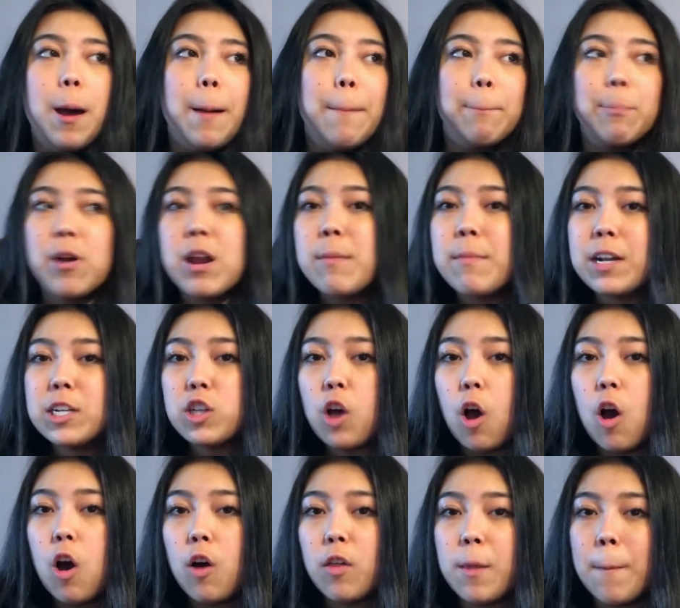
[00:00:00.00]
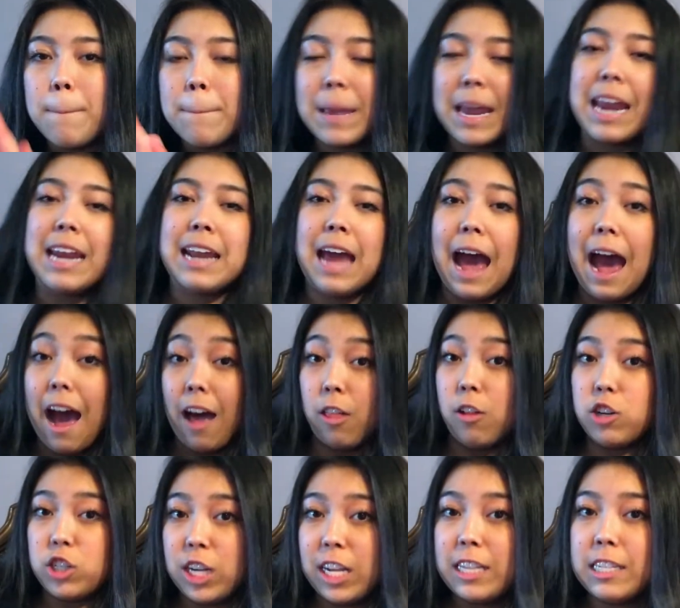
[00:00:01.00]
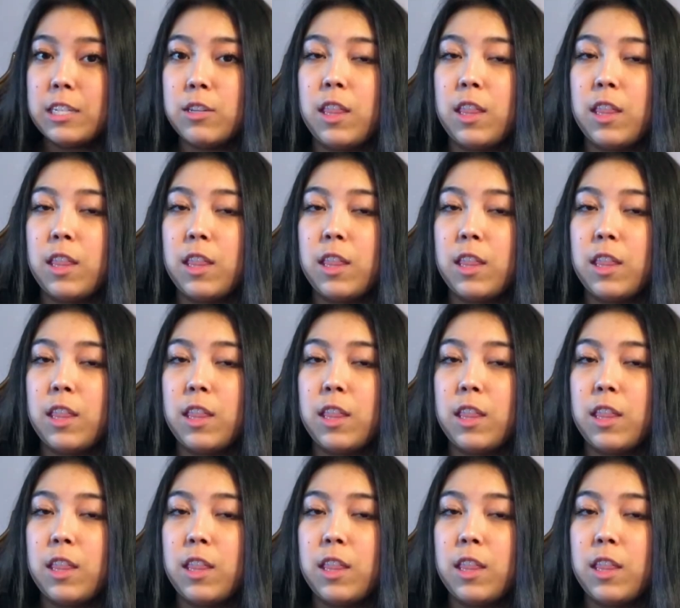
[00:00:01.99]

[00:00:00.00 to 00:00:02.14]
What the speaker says: pretty much all the main allergens,